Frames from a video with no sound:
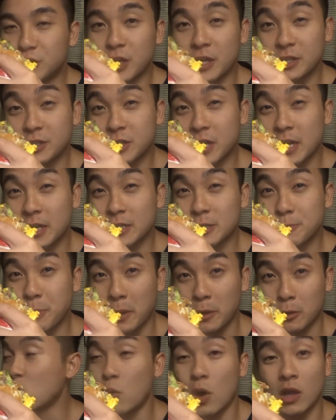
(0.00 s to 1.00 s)
Shake Shack is
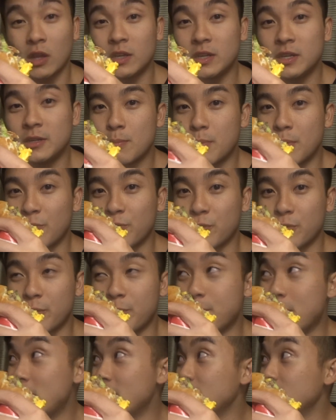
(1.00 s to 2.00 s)
better quality, but for the
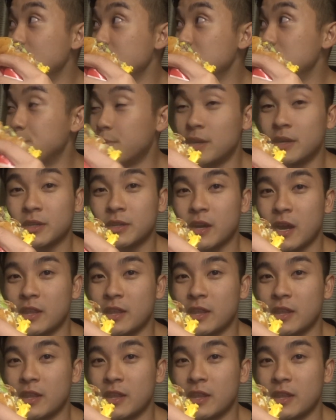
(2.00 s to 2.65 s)
bang of its buck,